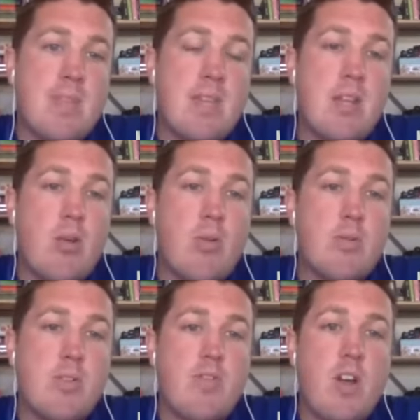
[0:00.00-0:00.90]
it
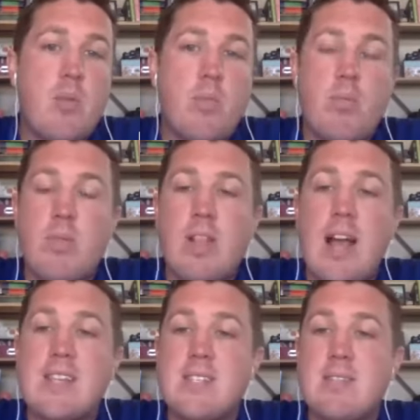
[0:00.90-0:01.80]
was a fun
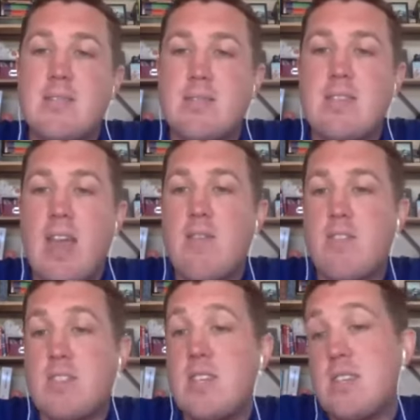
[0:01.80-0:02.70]
last day
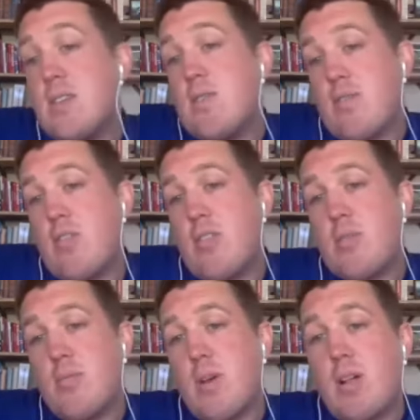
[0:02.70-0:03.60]
of the season
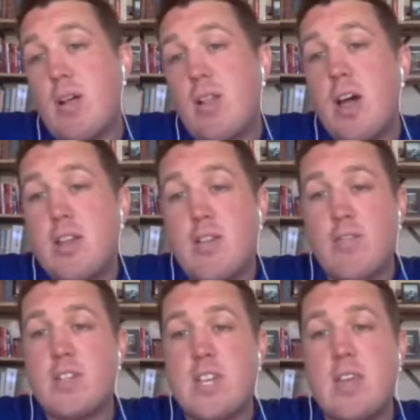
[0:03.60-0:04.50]
for a lot of
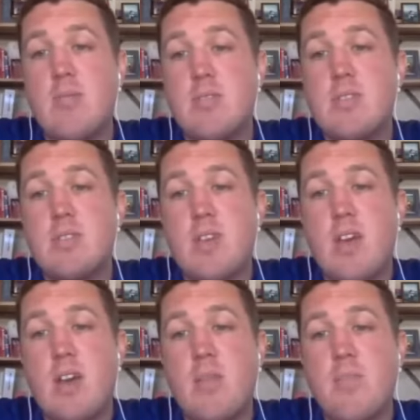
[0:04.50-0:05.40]
different teams.
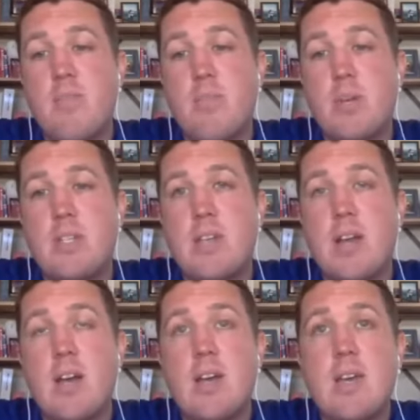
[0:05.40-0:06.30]
But
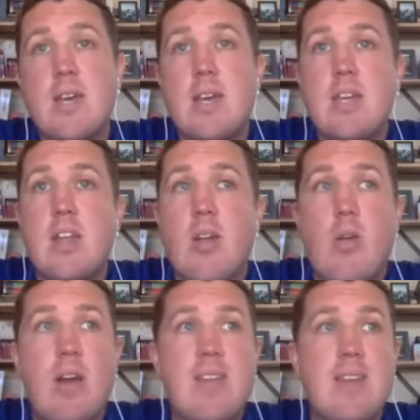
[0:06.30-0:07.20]
I
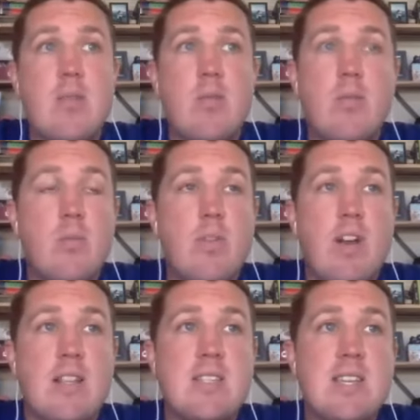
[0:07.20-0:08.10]
think we've
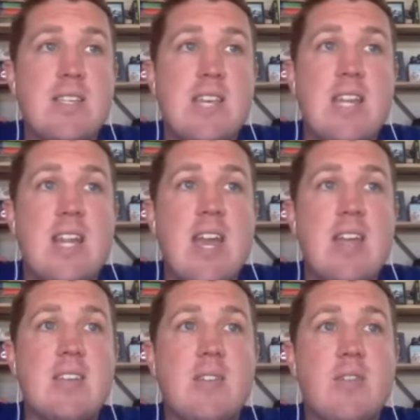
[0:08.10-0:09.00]
got 16
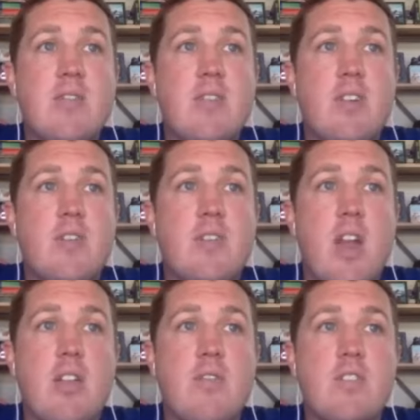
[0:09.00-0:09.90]
days of
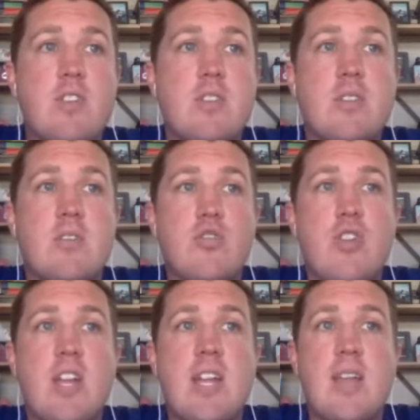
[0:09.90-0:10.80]
kind of just
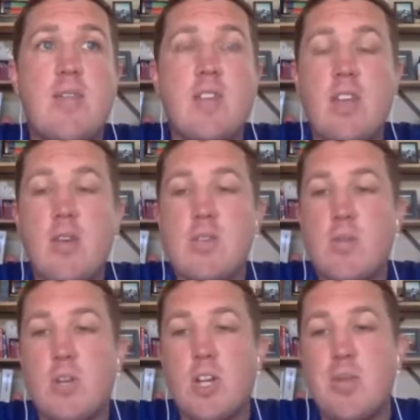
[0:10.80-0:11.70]
training videos
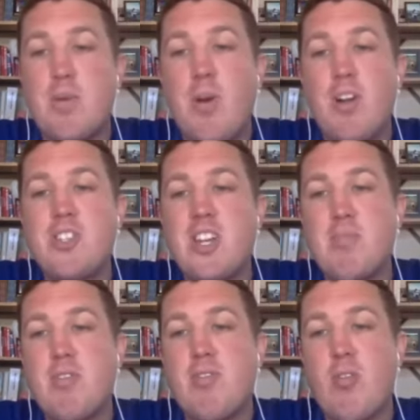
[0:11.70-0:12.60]
that we're going to be
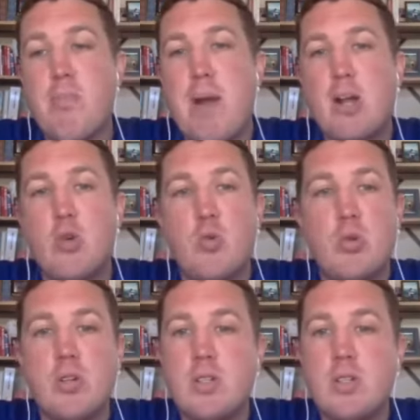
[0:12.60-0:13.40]
watching before Baku.